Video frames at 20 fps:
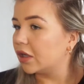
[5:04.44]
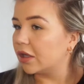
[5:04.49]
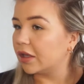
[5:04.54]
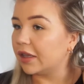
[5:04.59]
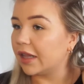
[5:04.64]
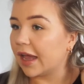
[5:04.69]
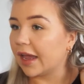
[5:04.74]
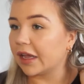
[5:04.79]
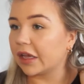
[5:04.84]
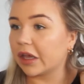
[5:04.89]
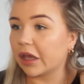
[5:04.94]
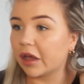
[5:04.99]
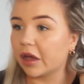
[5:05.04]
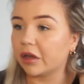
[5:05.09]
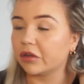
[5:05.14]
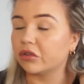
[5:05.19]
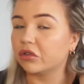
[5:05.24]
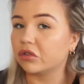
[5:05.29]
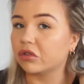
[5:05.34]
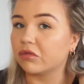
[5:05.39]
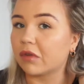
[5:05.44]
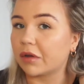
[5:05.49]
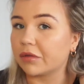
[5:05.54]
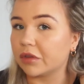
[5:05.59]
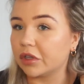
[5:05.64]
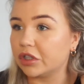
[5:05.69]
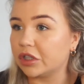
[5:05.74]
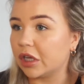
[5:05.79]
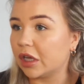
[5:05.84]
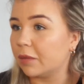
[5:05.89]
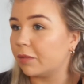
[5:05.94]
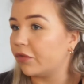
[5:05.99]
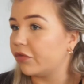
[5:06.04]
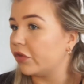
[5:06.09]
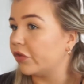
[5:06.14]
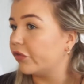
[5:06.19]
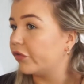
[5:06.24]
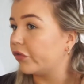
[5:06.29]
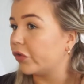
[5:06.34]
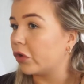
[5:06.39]
Let it curl just around the shape of
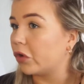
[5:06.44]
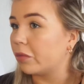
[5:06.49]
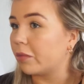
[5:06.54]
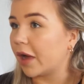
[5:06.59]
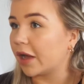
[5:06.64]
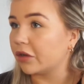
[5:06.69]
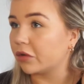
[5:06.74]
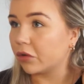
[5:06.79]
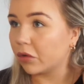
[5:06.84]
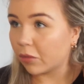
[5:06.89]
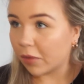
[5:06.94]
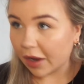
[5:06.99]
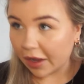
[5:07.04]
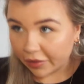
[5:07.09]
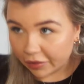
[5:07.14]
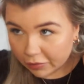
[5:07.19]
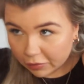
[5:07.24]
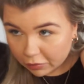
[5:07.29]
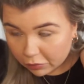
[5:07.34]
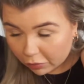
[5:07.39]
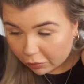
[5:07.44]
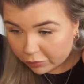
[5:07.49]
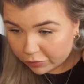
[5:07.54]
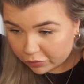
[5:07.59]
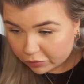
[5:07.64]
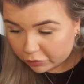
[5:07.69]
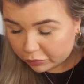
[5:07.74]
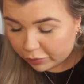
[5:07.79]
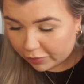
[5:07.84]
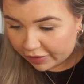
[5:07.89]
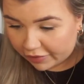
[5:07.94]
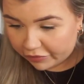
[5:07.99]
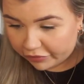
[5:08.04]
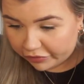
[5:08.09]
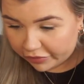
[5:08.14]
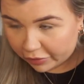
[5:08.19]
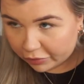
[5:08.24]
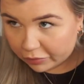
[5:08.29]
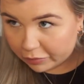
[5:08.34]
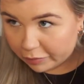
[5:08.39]
your thumb. I don't know why, this is always just what I've
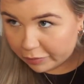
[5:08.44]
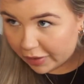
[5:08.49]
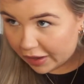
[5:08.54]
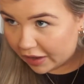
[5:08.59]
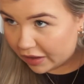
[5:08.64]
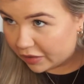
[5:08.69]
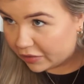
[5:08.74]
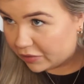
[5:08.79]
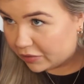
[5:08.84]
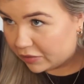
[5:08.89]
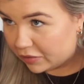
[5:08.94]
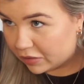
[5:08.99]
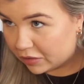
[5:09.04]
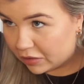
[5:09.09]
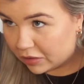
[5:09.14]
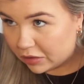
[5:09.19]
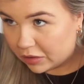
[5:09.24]
found best.